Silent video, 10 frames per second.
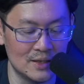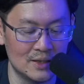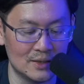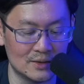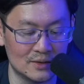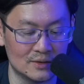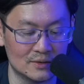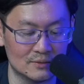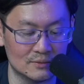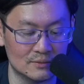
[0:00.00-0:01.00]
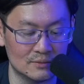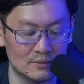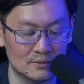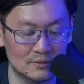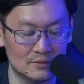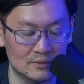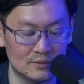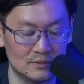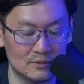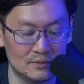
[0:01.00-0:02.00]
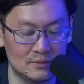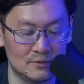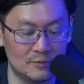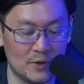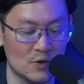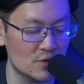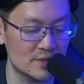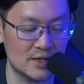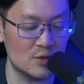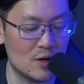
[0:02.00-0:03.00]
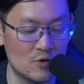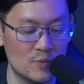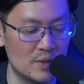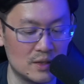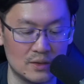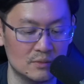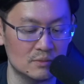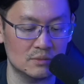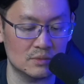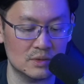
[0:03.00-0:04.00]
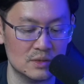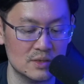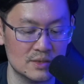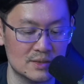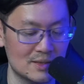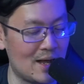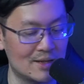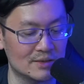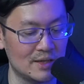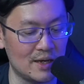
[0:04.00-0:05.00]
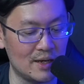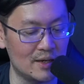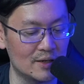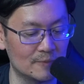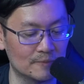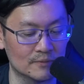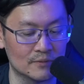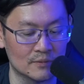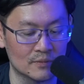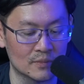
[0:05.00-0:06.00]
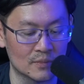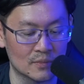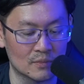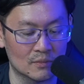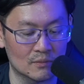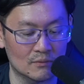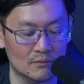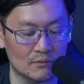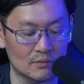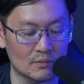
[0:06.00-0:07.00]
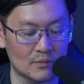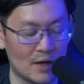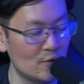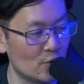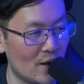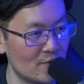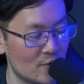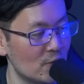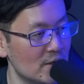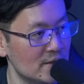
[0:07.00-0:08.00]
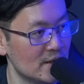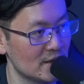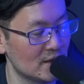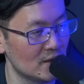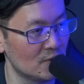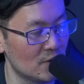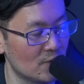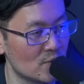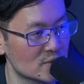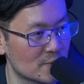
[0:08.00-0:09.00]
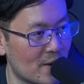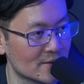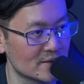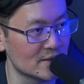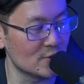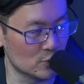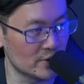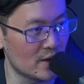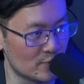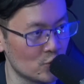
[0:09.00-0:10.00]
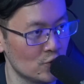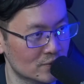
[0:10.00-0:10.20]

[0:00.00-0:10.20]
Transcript: Uh, but of course, the other one would be just start and I don't know. I have a feeling that if he forms a party, it will get approved.